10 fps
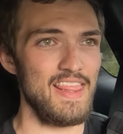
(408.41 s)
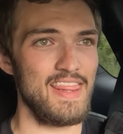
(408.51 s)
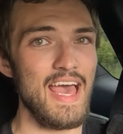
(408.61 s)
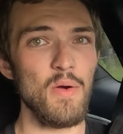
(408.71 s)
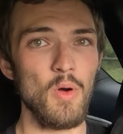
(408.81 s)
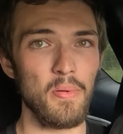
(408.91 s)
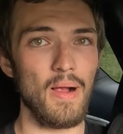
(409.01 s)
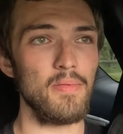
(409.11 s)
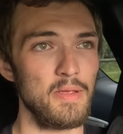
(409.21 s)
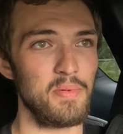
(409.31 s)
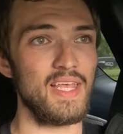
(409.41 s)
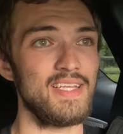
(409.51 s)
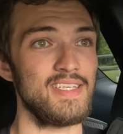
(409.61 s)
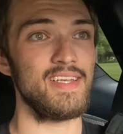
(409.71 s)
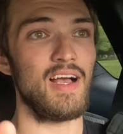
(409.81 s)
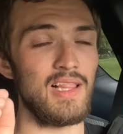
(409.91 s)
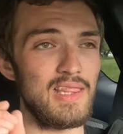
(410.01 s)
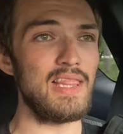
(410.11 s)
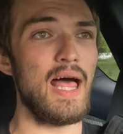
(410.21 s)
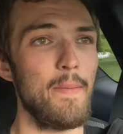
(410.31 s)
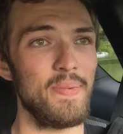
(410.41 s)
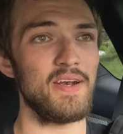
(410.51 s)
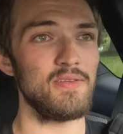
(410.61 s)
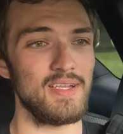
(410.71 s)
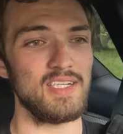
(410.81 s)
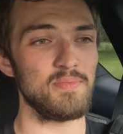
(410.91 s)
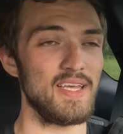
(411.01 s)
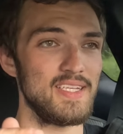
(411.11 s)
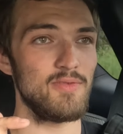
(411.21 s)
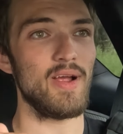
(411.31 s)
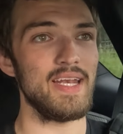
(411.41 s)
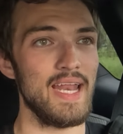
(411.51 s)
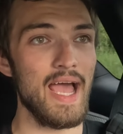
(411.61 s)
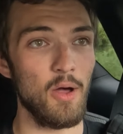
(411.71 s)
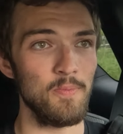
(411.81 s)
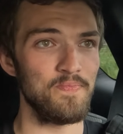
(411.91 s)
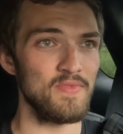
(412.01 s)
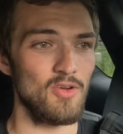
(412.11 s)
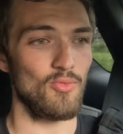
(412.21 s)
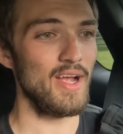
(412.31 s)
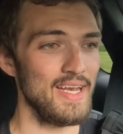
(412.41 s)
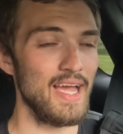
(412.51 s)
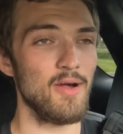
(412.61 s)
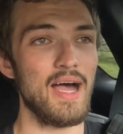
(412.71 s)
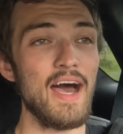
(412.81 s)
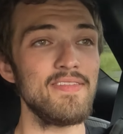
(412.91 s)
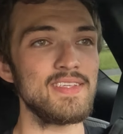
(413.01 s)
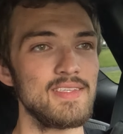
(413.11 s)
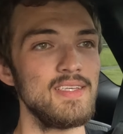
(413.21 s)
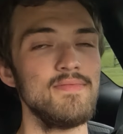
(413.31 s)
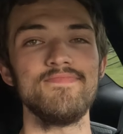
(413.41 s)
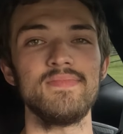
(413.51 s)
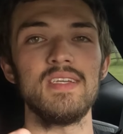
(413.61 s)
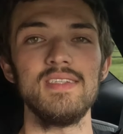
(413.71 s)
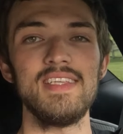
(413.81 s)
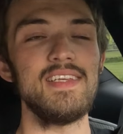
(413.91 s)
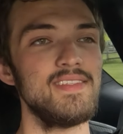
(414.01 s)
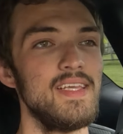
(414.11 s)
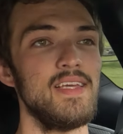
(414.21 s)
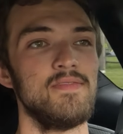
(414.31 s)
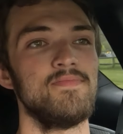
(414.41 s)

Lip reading: that will probably plant it a lot better than it's planted right now. Right now, obviously, TC,